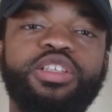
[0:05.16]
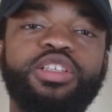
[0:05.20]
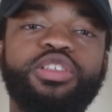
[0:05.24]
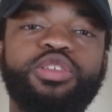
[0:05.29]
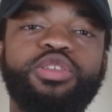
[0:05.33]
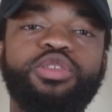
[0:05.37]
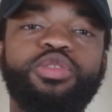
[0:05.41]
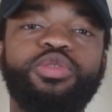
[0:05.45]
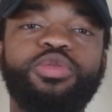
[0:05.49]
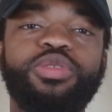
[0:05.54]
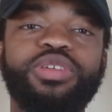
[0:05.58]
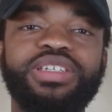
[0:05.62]

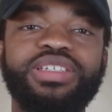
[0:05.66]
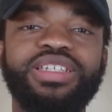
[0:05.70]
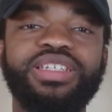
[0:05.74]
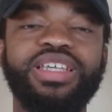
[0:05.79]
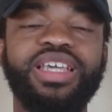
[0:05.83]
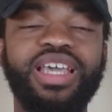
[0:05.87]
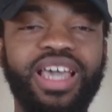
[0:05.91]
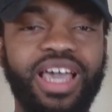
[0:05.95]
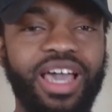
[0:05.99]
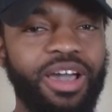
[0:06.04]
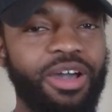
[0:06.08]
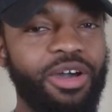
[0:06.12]
into is
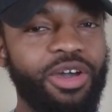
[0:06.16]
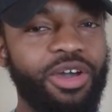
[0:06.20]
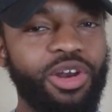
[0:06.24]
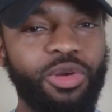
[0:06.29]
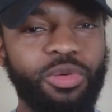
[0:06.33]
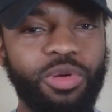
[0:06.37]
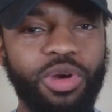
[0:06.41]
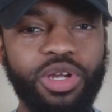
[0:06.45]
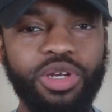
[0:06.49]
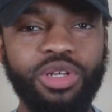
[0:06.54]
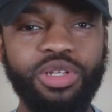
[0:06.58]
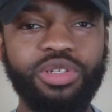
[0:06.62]
how in
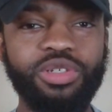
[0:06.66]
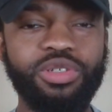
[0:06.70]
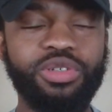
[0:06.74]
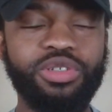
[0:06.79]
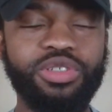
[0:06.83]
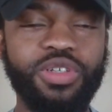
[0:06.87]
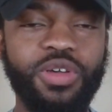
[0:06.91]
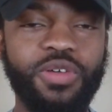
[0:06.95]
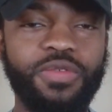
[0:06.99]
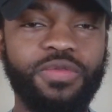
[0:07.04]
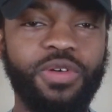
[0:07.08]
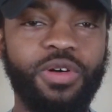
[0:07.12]
the world do
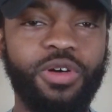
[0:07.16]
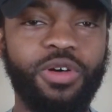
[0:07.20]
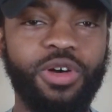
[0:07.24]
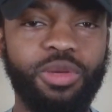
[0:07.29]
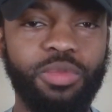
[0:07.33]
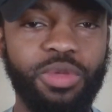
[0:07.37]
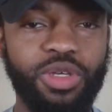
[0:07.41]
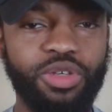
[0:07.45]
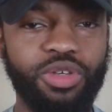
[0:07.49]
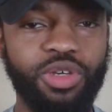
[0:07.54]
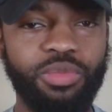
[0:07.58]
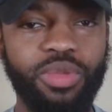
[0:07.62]
you use your phone
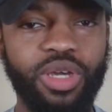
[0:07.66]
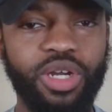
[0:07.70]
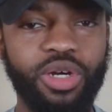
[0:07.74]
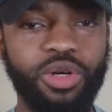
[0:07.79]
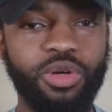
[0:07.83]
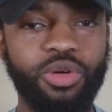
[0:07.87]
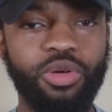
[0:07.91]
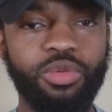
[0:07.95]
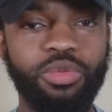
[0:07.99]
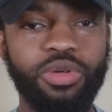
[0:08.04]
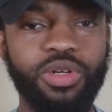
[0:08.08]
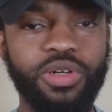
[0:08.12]
to make you a
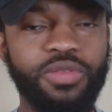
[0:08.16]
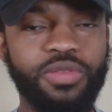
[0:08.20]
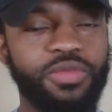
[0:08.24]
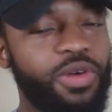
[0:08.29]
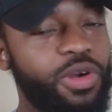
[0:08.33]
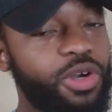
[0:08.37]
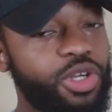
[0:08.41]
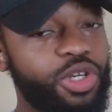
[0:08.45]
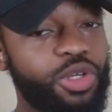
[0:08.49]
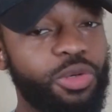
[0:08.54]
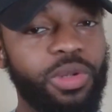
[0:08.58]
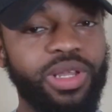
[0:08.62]
better hooper? The
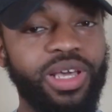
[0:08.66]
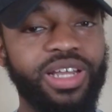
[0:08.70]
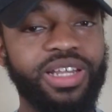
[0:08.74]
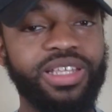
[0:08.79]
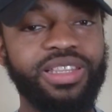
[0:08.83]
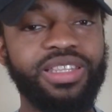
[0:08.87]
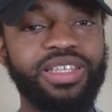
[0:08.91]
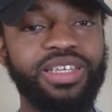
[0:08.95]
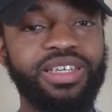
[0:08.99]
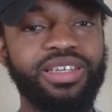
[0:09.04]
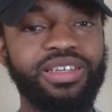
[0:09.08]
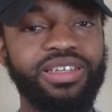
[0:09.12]
phone can do a lot
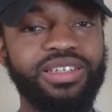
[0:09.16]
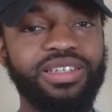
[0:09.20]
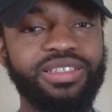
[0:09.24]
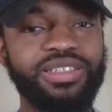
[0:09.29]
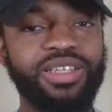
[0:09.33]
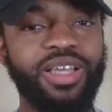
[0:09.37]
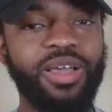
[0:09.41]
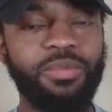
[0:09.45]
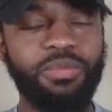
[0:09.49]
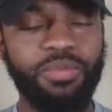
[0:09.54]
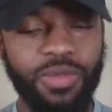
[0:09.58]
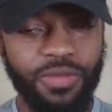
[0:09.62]
of
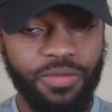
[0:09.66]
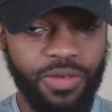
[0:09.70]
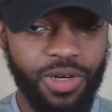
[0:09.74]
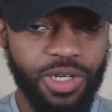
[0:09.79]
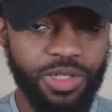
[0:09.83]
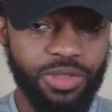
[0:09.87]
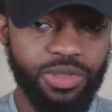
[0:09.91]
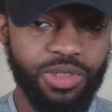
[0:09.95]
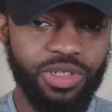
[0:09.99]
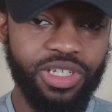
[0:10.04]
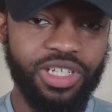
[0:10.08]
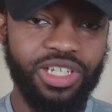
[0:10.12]
things, but
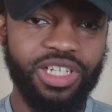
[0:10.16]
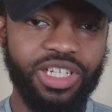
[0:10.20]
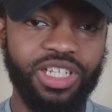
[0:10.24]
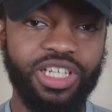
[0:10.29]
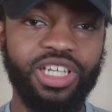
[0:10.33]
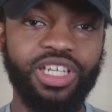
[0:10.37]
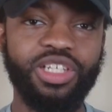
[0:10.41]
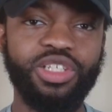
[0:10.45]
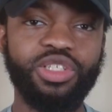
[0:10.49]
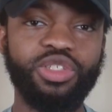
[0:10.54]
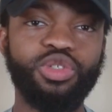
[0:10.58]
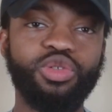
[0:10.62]
first we're going
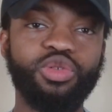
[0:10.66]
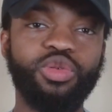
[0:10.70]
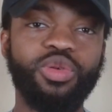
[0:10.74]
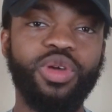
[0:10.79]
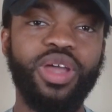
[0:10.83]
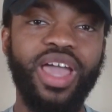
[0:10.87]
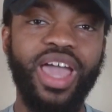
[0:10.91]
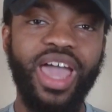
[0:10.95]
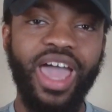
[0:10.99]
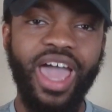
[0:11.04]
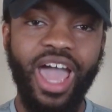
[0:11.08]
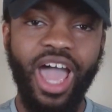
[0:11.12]
to get
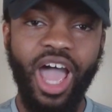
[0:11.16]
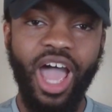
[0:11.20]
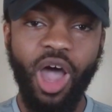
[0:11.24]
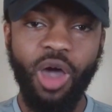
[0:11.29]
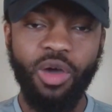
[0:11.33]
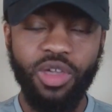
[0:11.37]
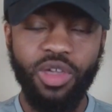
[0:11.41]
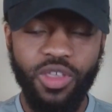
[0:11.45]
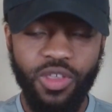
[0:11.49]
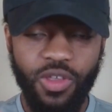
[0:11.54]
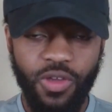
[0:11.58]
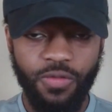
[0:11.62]
into
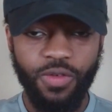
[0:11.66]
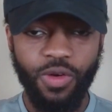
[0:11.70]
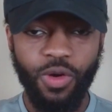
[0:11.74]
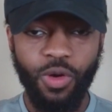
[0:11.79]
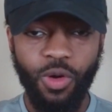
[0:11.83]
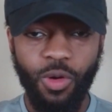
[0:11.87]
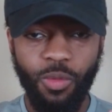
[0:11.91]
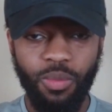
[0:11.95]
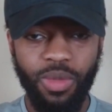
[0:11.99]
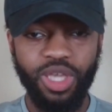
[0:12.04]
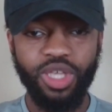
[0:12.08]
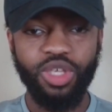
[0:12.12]
how can your
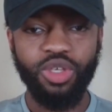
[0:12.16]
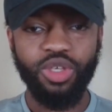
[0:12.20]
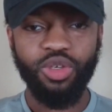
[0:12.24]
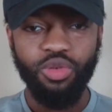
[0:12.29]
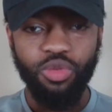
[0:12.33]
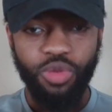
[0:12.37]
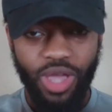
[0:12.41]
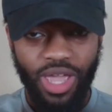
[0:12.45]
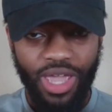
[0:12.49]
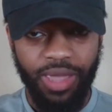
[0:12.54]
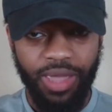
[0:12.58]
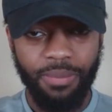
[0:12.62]
phone make
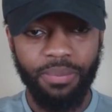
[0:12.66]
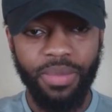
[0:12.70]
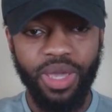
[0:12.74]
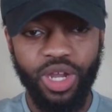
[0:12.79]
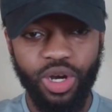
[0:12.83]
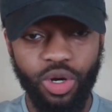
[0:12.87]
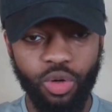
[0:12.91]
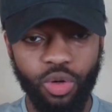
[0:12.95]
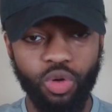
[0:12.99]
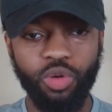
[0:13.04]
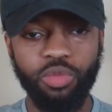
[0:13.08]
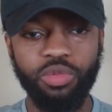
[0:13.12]
you a
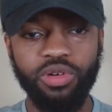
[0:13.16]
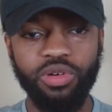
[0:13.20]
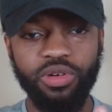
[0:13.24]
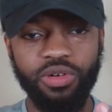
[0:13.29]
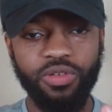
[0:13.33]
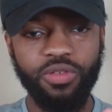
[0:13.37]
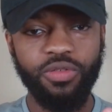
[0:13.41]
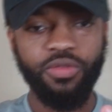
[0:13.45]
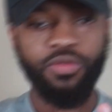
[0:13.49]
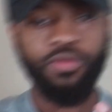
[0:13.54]
better hooper?